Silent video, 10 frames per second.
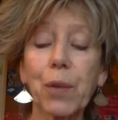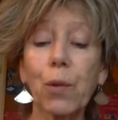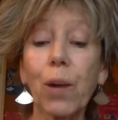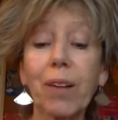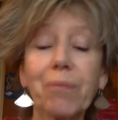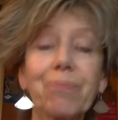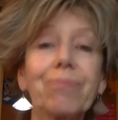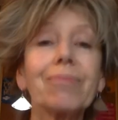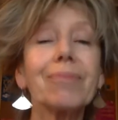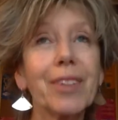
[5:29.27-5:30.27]
Well,
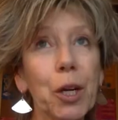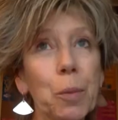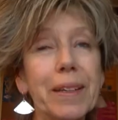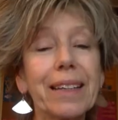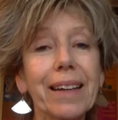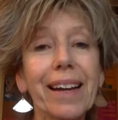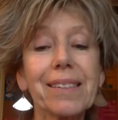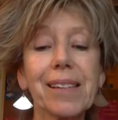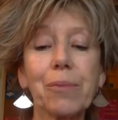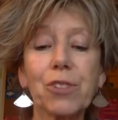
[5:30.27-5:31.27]
nobody
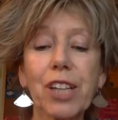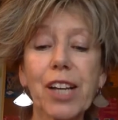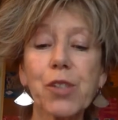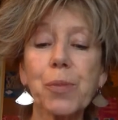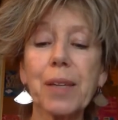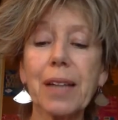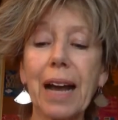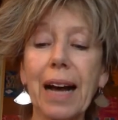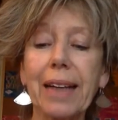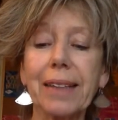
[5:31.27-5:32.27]
except Jasmine
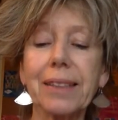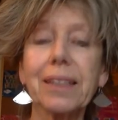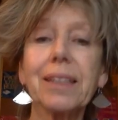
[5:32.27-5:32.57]
Ayad.